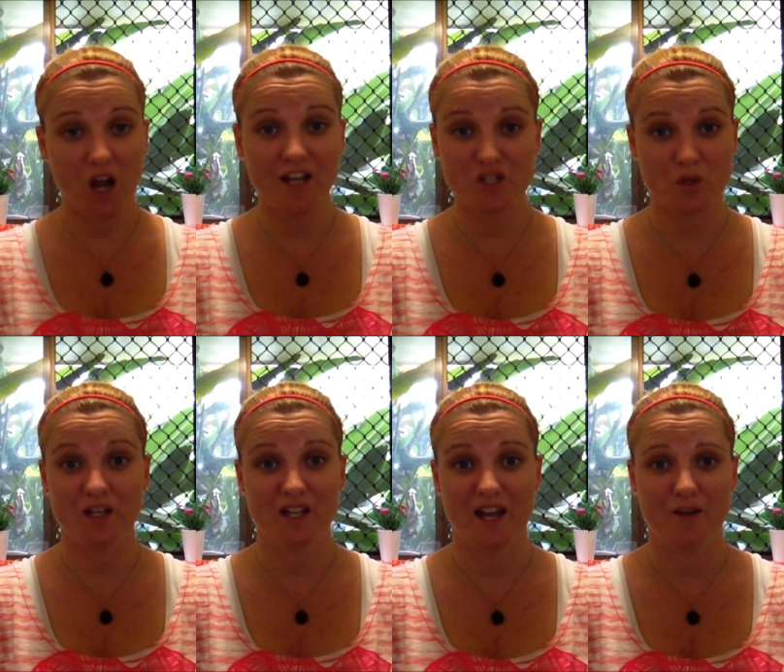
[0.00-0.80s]
I
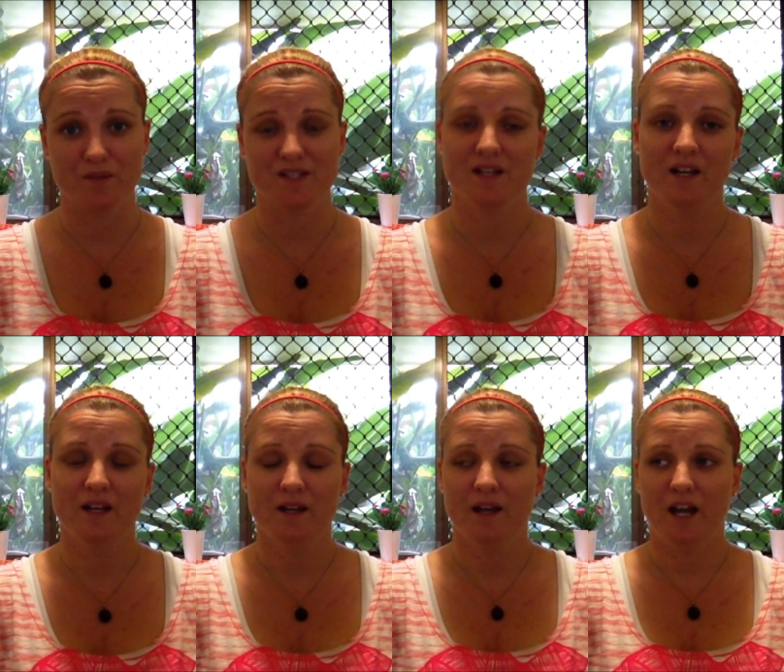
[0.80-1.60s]
enjoyed it, and it was
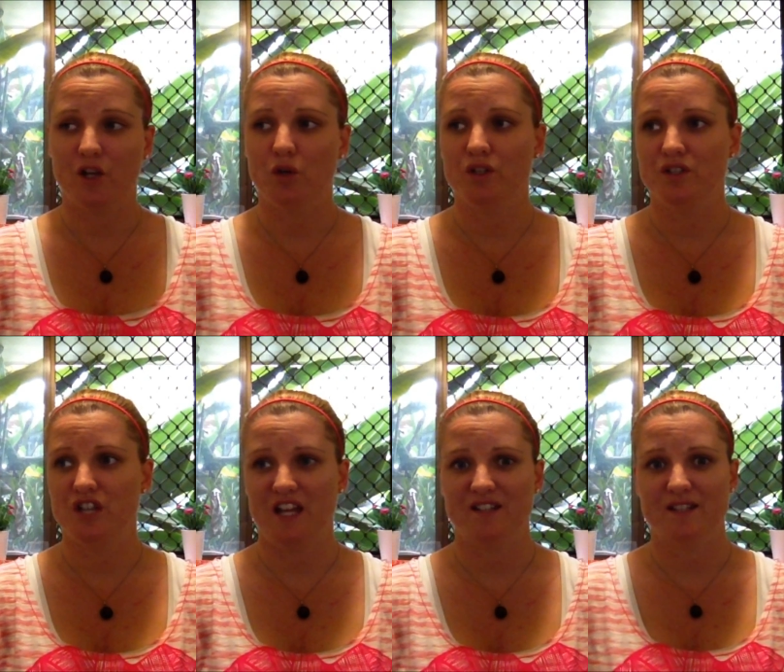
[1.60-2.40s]
a good
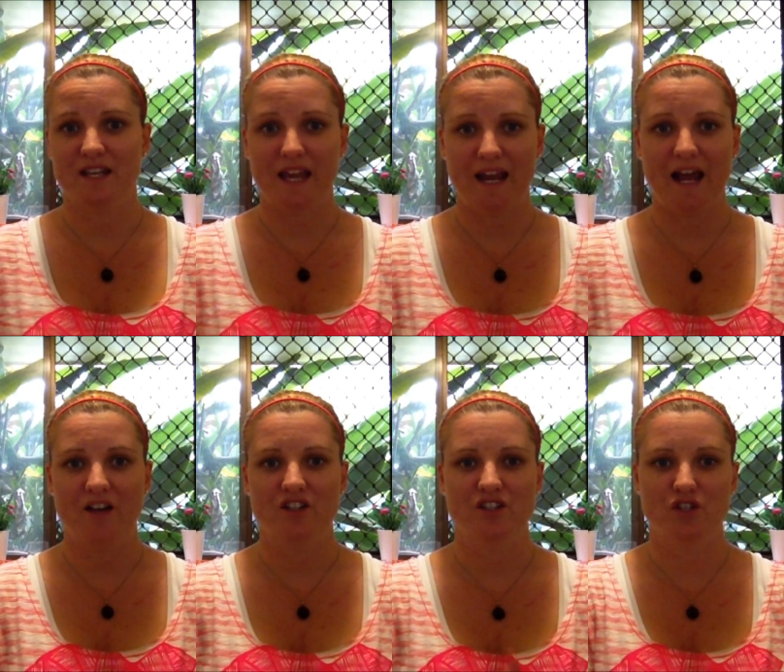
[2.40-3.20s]
chance to get
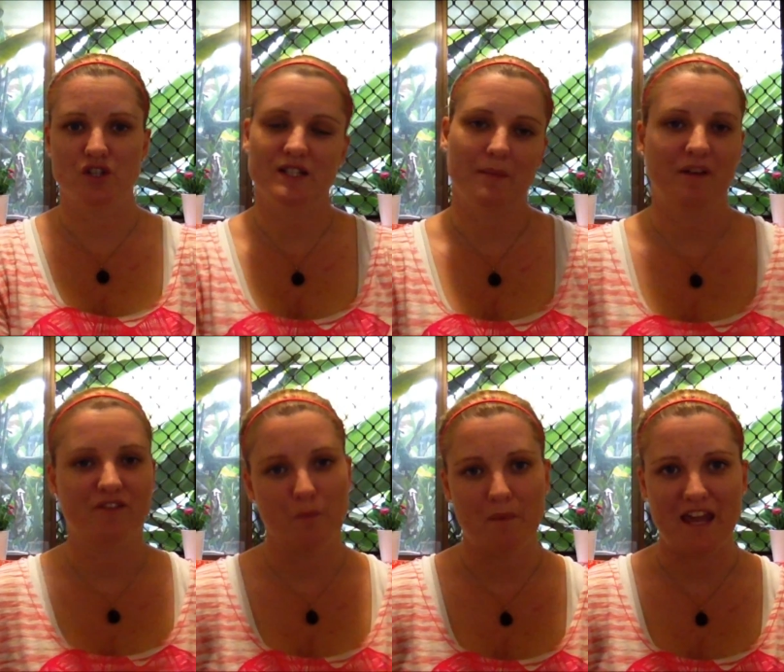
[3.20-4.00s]
out and just do something
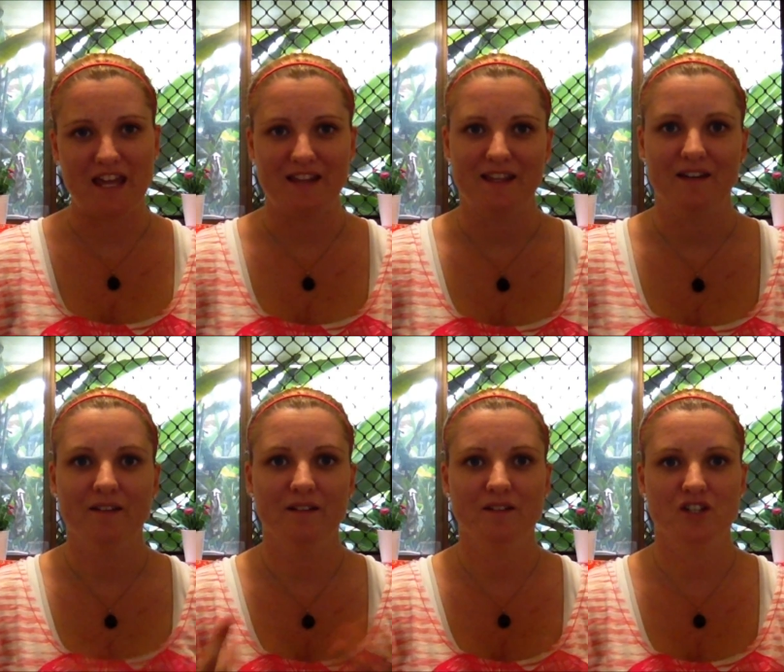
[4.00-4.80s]
for me and
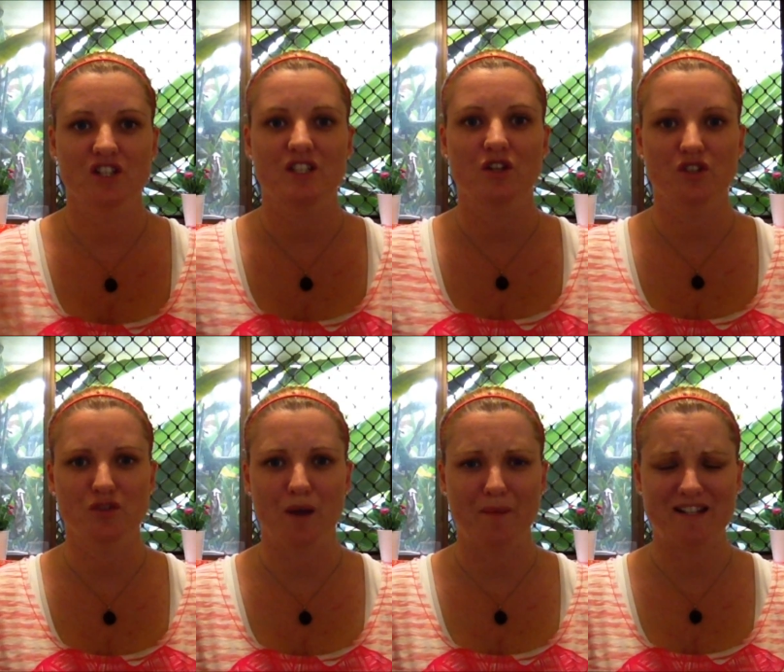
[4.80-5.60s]
just to
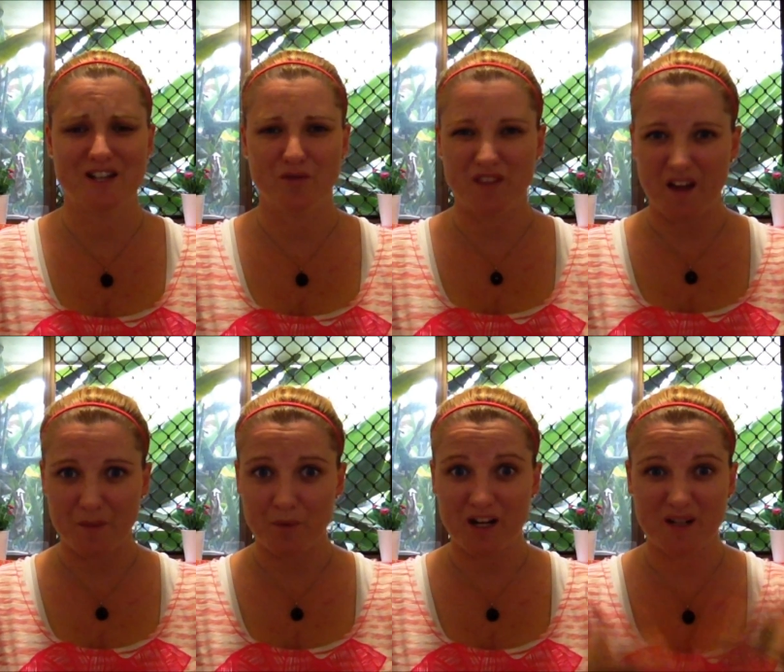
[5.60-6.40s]
surround myself with
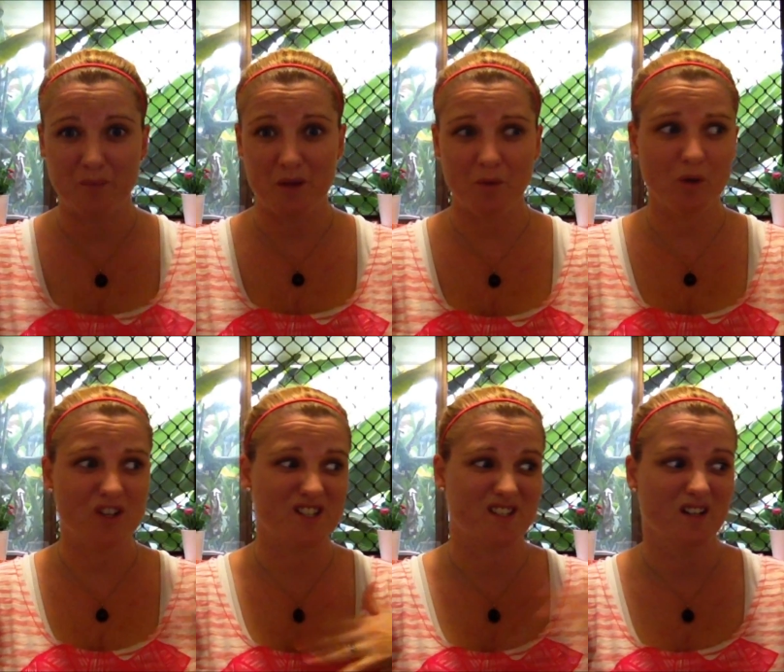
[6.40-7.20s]
other pregnant people,
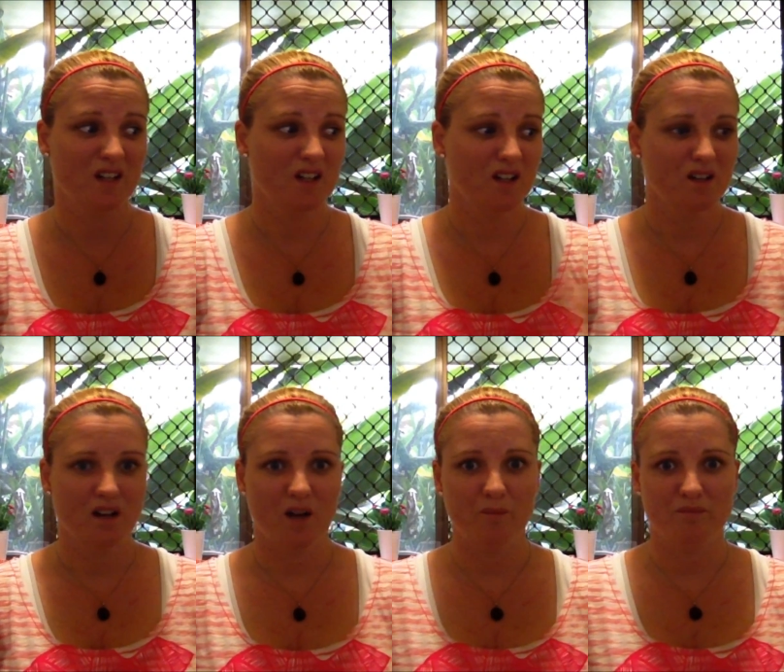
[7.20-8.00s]
because
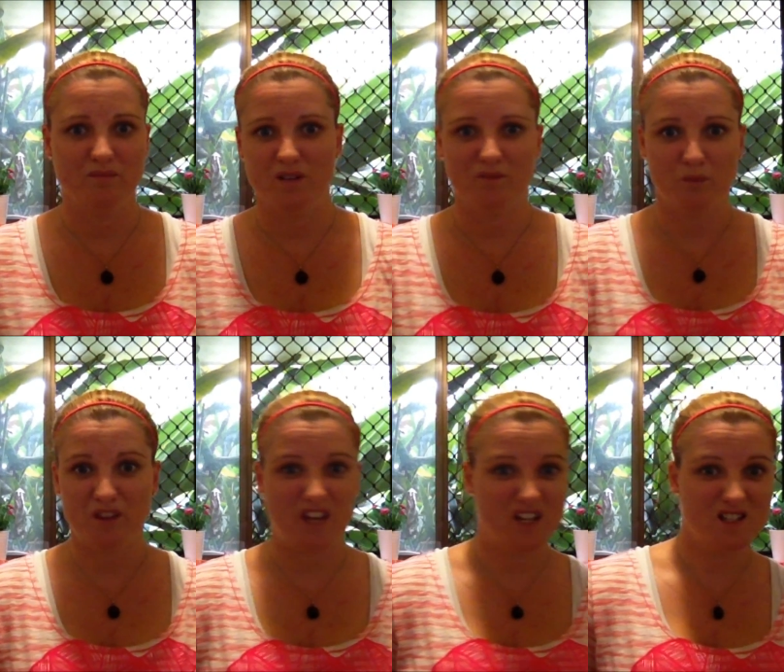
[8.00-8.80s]
I'm
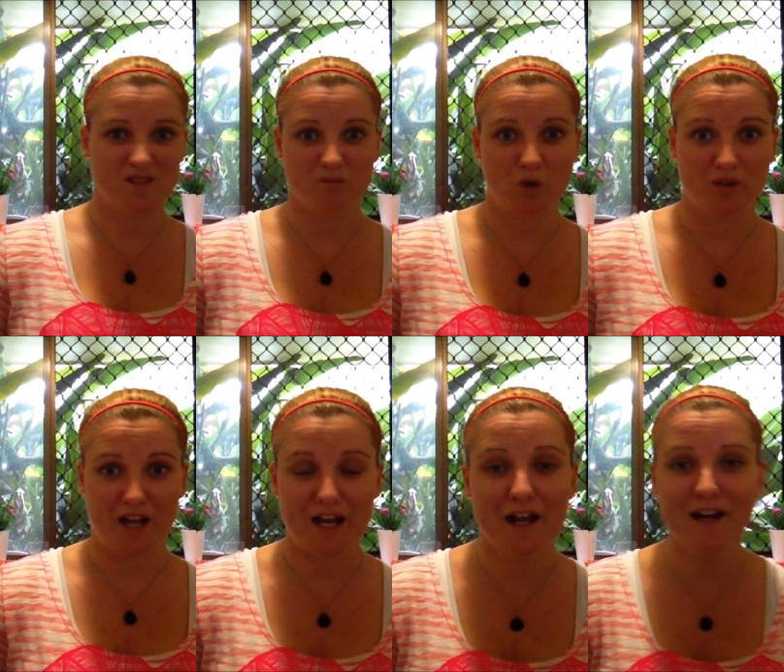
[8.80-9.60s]
with kids all
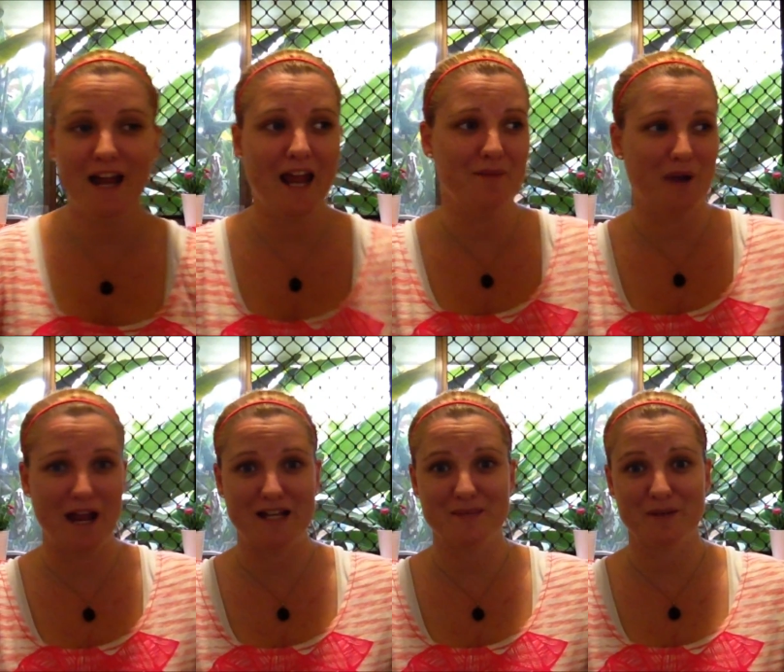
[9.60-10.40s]
day and my
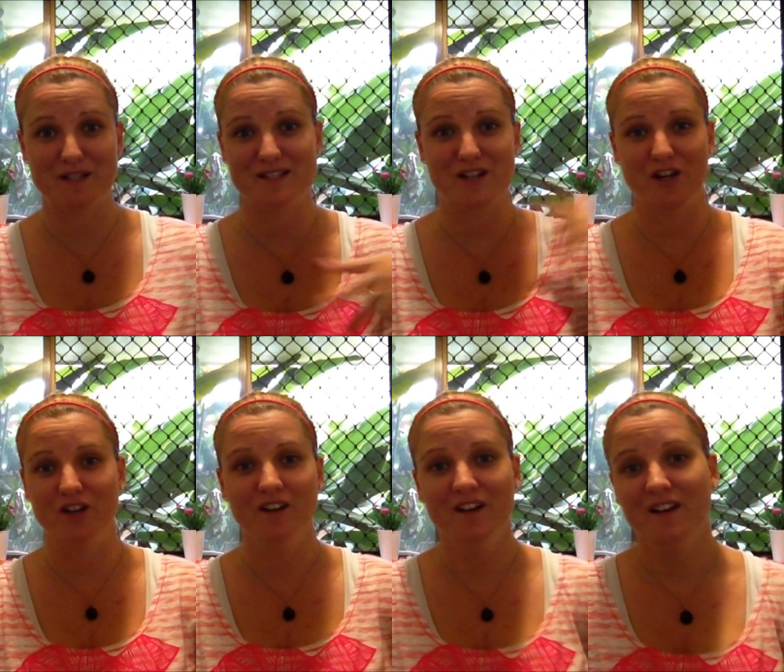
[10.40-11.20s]
husband, so